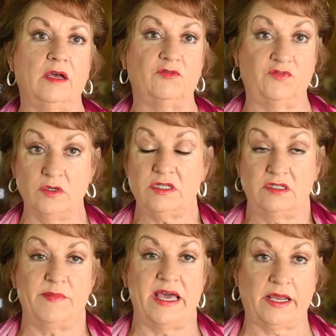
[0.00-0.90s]
for
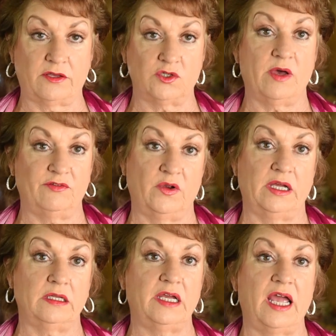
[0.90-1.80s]
Stemedix, quite
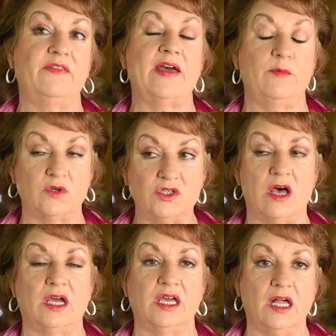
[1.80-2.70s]
frankly, and they were
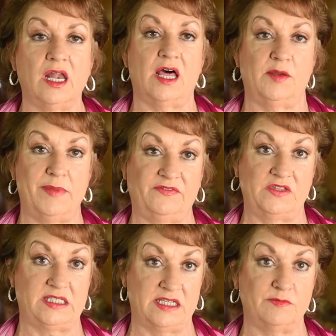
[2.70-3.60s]
talking a lot about
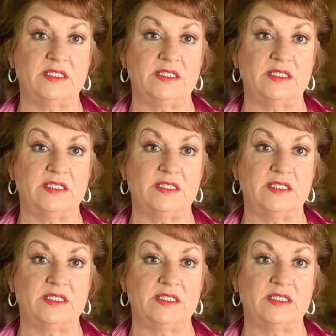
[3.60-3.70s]
the stem